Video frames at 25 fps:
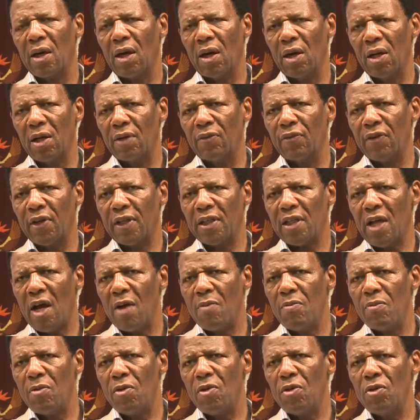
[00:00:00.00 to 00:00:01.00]
Oliver
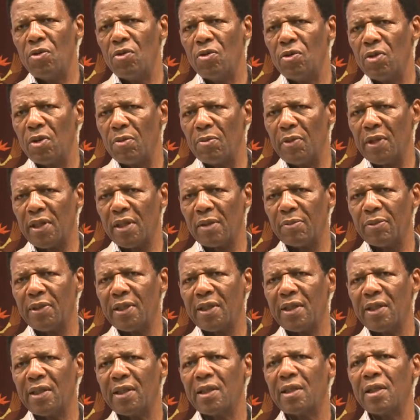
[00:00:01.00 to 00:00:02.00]
Tambo, the
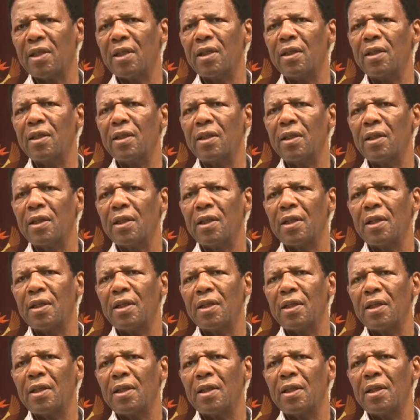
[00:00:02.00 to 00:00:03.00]
mathematician,
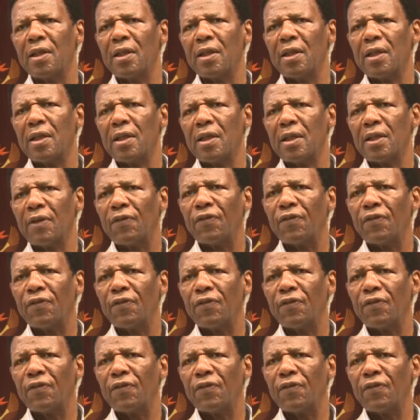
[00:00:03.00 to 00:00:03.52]
the